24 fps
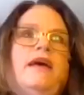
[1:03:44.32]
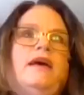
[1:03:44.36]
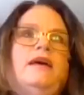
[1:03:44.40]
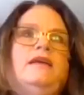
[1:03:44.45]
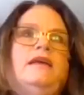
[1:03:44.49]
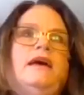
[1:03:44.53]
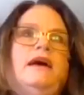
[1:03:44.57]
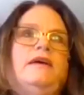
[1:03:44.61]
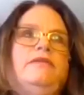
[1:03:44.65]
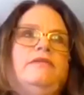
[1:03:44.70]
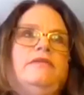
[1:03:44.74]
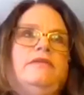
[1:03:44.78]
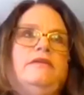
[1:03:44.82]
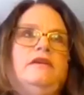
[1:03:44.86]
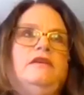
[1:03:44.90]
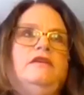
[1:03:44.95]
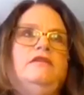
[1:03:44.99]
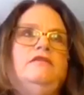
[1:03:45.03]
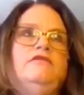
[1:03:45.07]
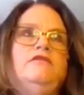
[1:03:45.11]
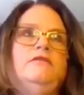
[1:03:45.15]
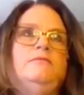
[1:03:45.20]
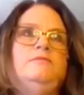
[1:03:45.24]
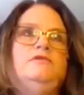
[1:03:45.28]
that. I
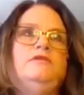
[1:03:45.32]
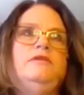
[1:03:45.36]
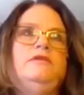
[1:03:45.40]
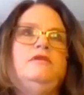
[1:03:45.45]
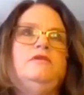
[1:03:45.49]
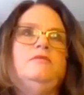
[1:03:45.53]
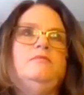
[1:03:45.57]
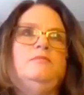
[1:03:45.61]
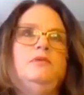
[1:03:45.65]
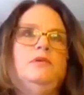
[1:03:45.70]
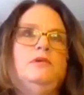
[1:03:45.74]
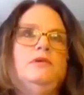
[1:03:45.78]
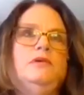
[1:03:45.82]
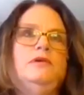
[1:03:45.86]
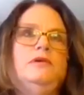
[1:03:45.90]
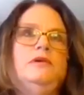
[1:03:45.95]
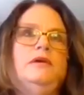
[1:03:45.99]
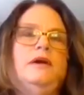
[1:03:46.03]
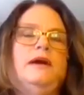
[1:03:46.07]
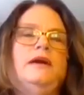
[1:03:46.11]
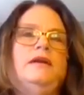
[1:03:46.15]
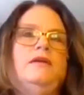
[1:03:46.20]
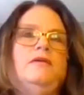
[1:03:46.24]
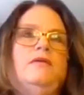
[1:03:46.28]
think it's up to the
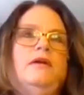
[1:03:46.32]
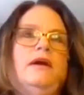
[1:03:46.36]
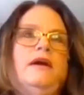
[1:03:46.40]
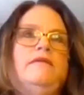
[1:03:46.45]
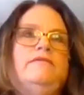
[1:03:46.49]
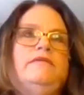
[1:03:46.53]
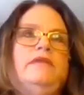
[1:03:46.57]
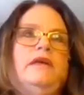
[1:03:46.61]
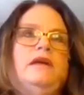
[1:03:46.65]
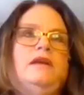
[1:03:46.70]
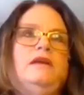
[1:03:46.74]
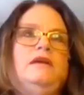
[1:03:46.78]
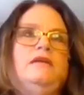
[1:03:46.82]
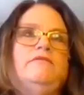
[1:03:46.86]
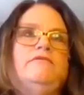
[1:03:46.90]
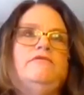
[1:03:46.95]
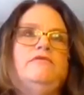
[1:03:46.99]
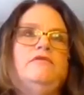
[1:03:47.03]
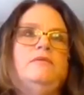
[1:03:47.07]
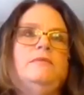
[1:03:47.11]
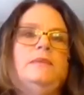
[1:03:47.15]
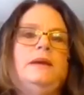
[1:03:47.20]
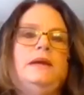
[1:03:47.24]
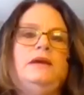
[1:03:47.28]
employer. I don't have that
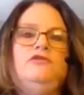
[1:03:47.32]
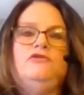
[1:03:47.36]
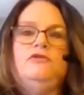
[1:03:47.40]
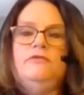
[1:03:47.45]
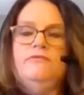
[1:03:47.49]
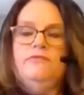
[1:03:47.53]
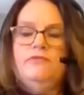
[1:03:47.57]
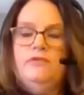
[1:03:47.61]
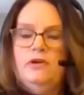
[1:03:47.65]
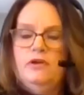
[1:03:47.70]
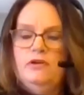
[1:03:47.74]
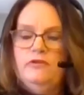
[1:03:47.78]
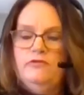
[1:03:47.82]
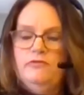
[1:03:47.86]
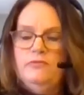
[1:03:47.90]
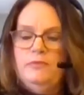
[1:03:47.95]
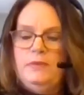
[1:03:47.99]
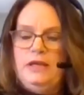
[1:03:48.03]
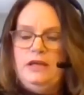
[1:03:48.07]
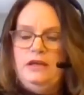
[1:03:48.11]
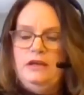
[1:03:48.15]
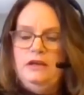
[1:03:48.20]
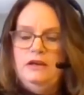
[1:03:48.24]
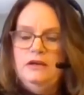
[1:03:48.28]
information in front
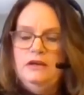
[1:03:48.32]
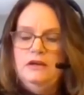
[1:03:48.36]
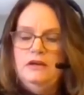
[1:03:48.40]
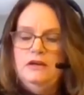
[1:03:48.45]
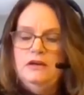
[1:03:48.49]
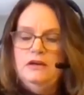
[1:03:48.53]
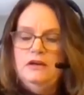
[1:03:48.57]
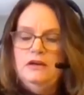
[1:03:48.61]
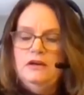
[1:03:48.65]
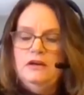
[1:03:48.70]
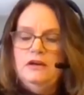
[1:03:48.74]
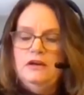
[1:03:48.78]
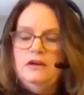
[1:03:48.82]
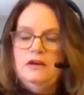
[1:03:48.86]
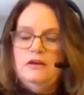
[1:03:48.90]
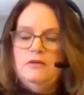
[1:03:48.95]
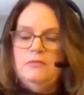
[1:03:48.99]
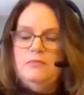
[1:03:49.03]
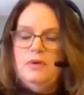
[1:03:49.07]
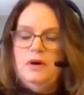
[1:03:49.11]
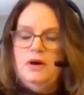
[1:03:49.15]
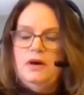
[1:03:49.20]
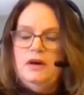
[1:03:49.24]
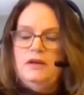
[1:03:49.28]
of me,
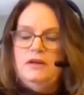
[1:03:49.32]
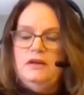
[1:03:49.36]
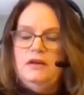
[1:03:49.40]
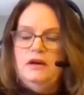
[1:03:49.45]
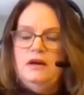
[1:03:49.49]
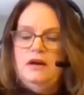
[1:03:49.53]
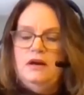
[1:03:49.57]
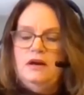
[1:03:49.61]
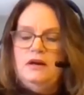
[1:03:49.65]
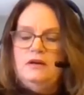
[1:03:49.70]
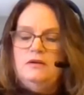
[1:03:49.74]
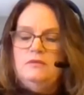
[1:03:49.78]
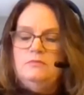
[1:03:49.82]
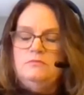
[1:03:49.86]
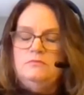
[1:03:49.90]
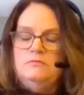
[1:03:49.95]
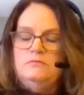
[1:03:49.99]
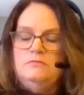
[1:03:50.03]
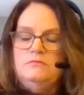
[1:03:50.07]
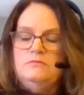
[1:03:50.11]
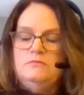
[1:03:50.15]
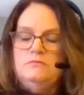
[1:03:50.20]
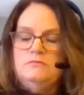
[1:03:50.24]
but I